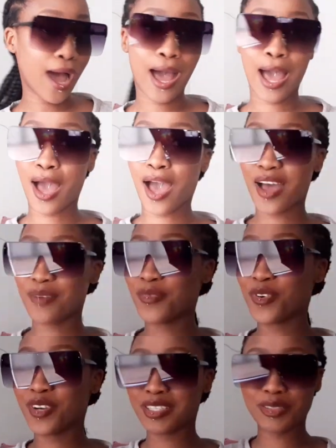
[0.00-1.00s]
I'm
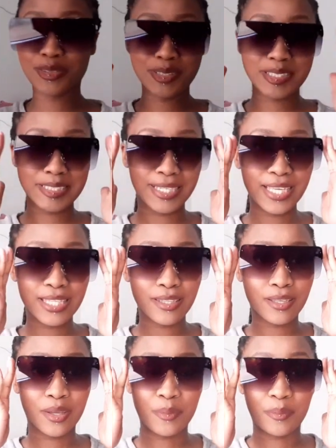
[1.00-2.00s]
ready to slay
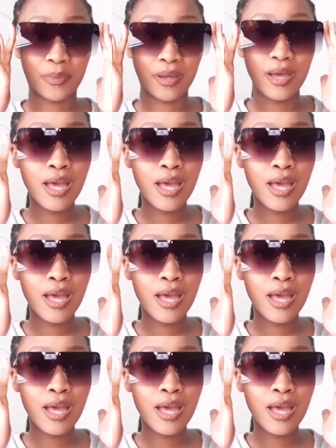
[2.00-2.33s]
them.